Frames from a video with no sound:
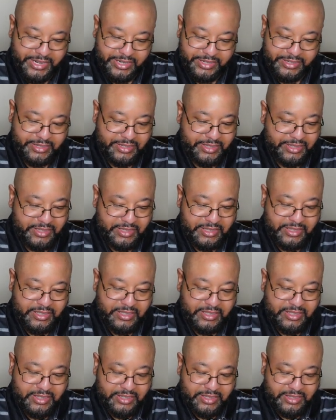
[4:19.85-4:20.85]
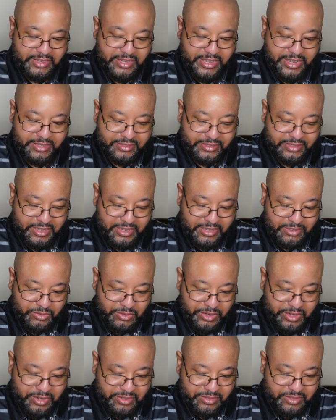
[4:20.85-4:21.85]
And like I said, this
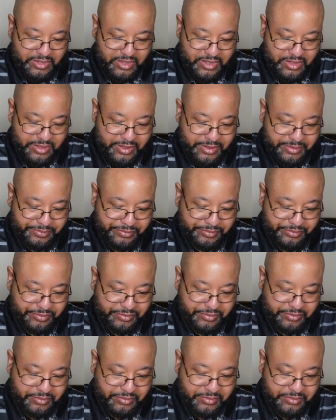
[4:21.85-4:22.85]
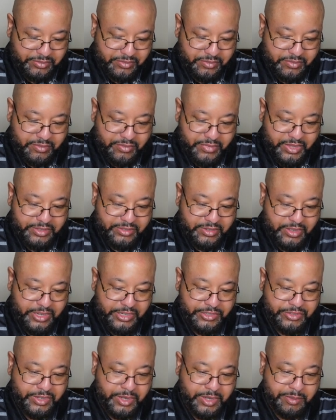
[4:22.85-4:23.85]
right here is um, it's a
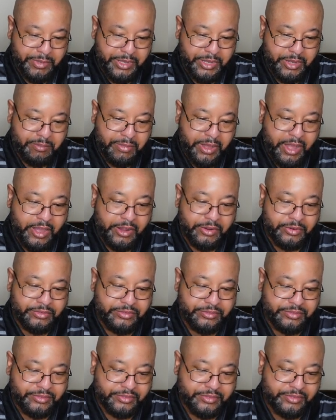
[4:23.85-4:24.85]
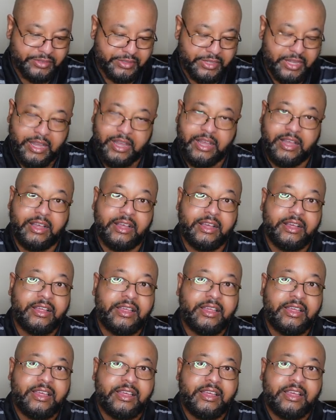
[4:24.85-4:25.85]
100 ml bottle. Uh,
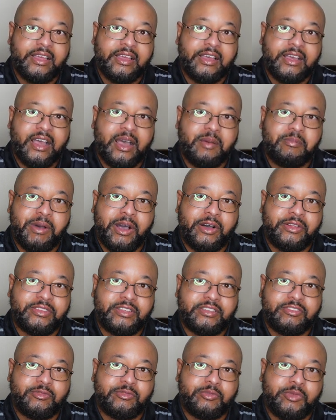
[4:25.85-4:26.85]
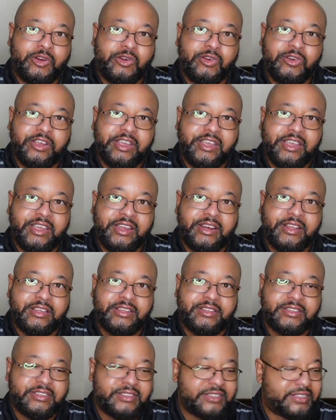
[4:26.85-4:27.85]
I bought this from Creed.
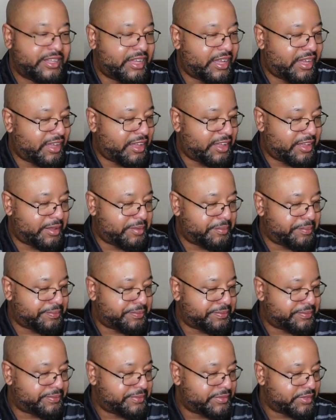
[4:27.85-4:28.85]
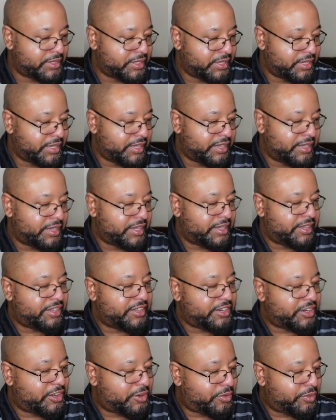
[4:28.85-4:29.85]
Um,
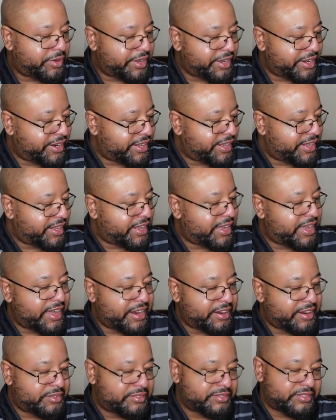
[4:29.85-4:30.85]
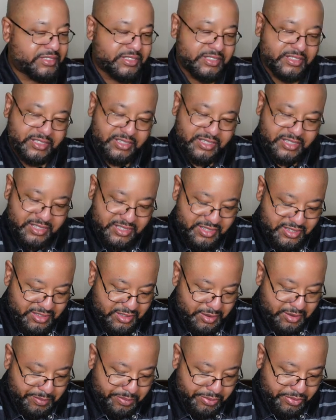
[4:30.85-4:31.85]
you know what? I don't.
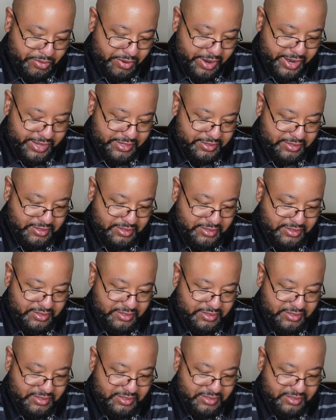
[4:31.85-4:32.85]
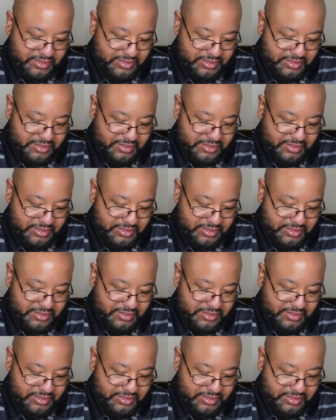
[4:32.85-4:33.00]
The price.